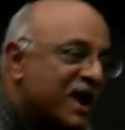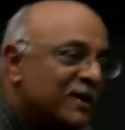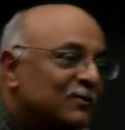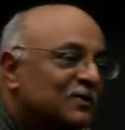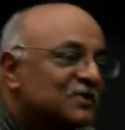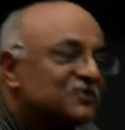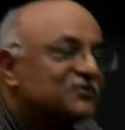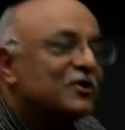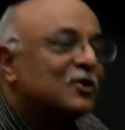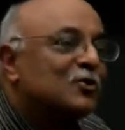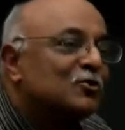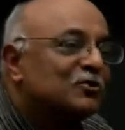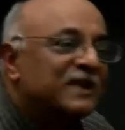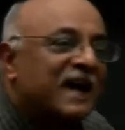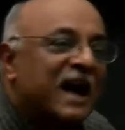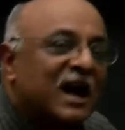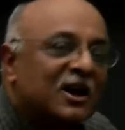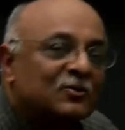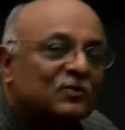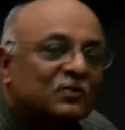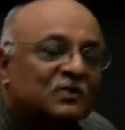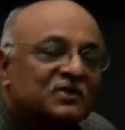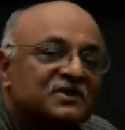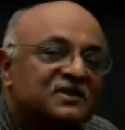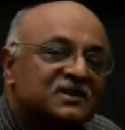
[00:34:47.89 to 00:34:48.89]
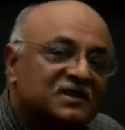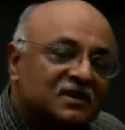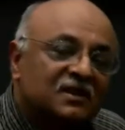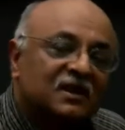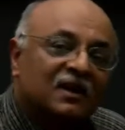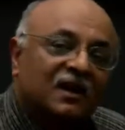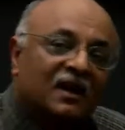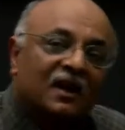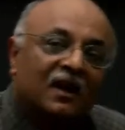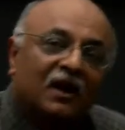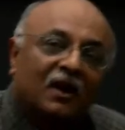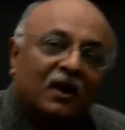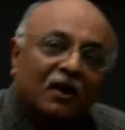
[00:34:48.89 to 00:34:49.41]
it was rolled out was,
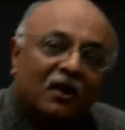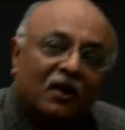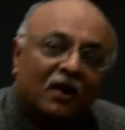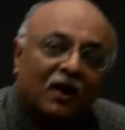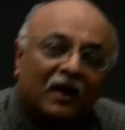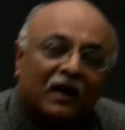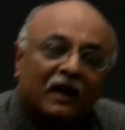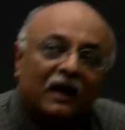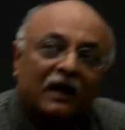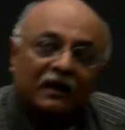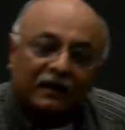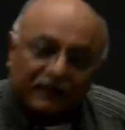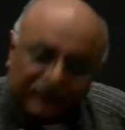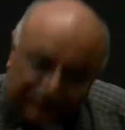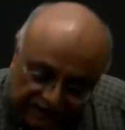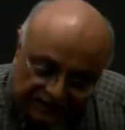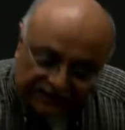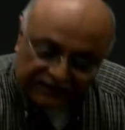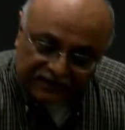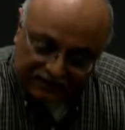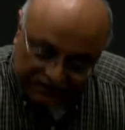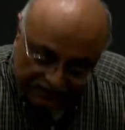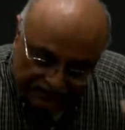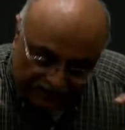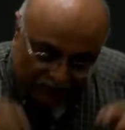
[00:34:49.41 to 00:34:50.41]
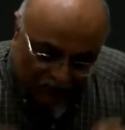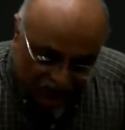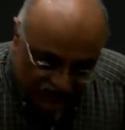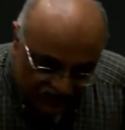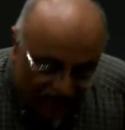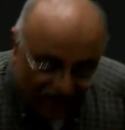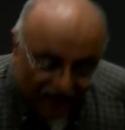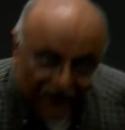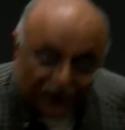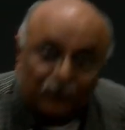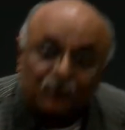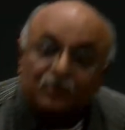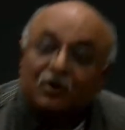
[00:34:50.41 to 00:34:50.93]
it was
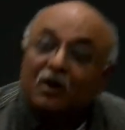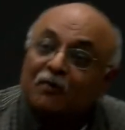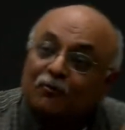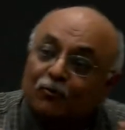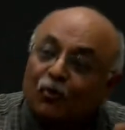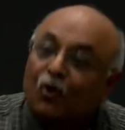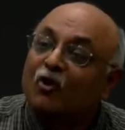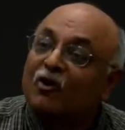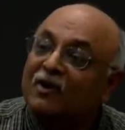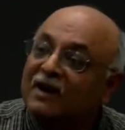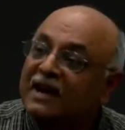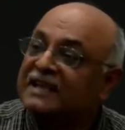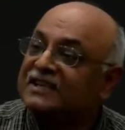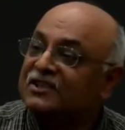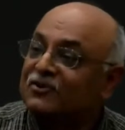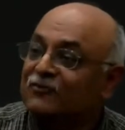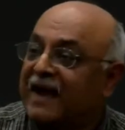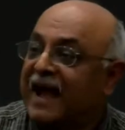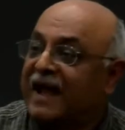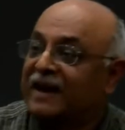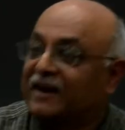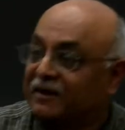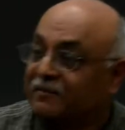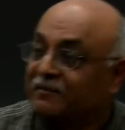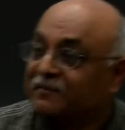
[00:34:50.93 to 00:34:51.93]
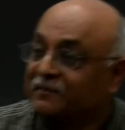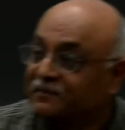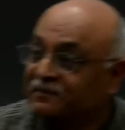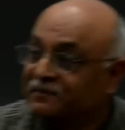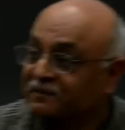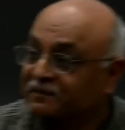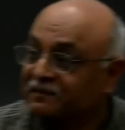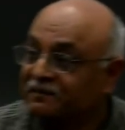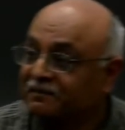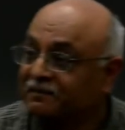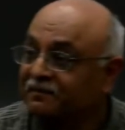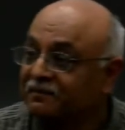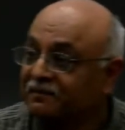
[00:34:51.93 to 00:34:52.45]
argued, more or less random.
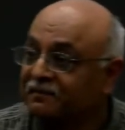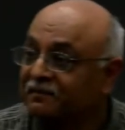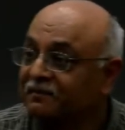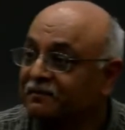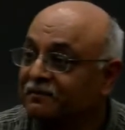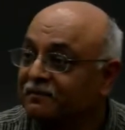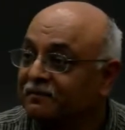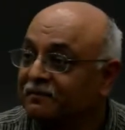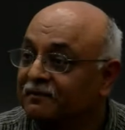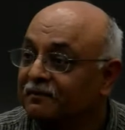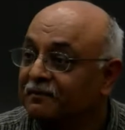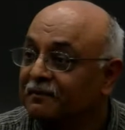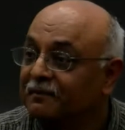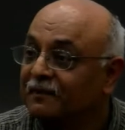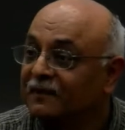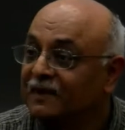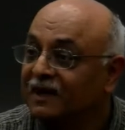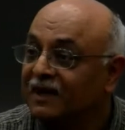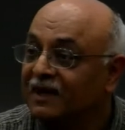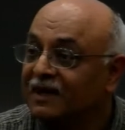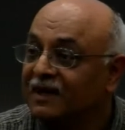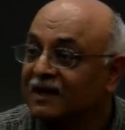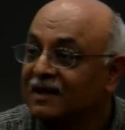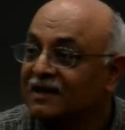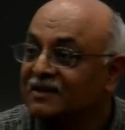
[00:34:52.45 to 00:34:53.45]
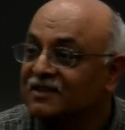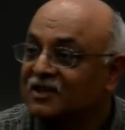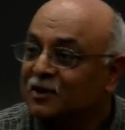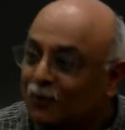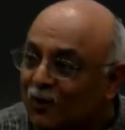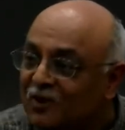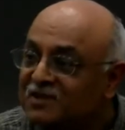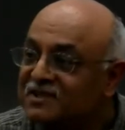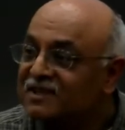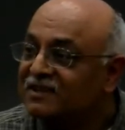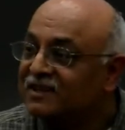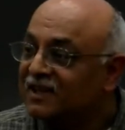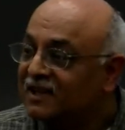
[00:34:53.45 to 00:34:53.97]
Okay? So it
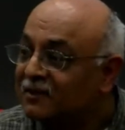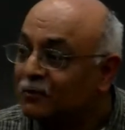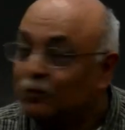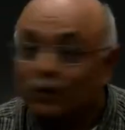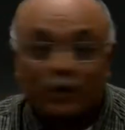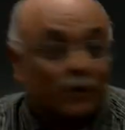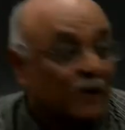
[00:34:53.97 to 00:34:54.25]
wasn't that we